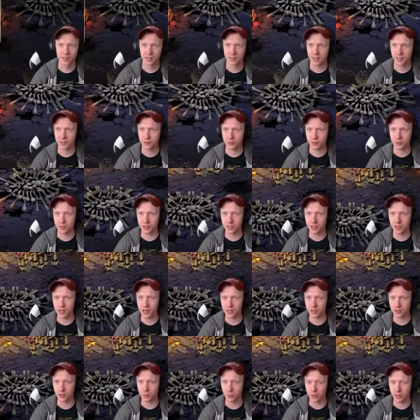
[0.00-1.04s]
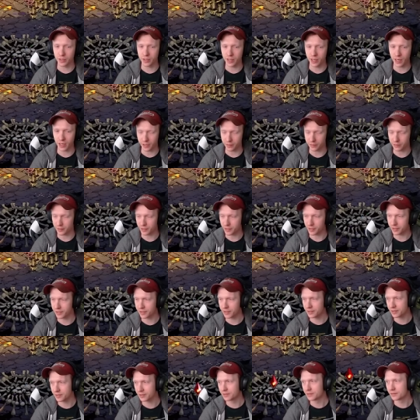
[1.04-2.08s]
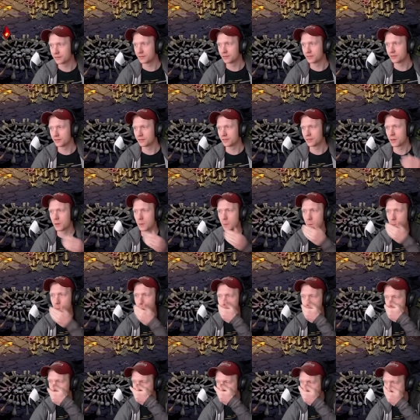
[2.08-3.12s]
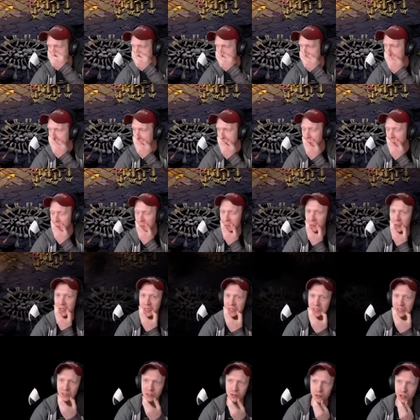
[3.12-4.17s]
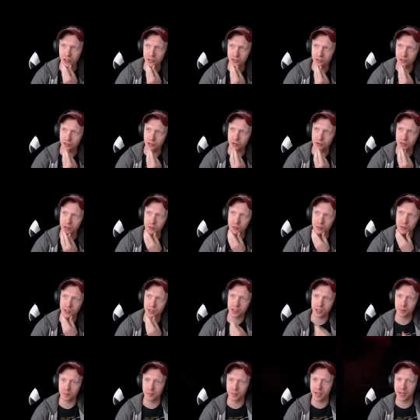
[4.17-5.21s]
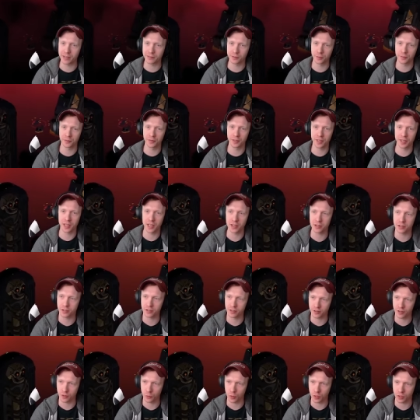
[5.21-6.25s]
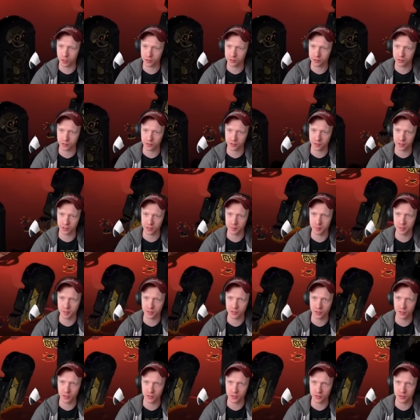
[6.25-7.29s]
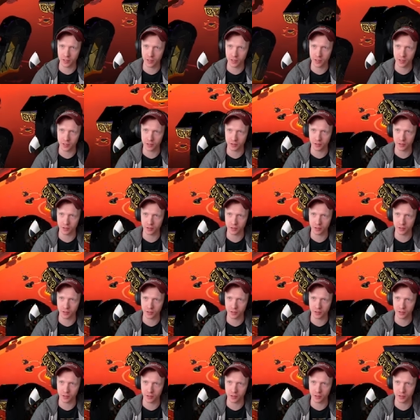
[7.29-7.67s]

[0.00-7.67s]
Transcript: they really knock the wind out of you. Course is set. When you just know that when you come back from vacation, the work's just gonna be sitting there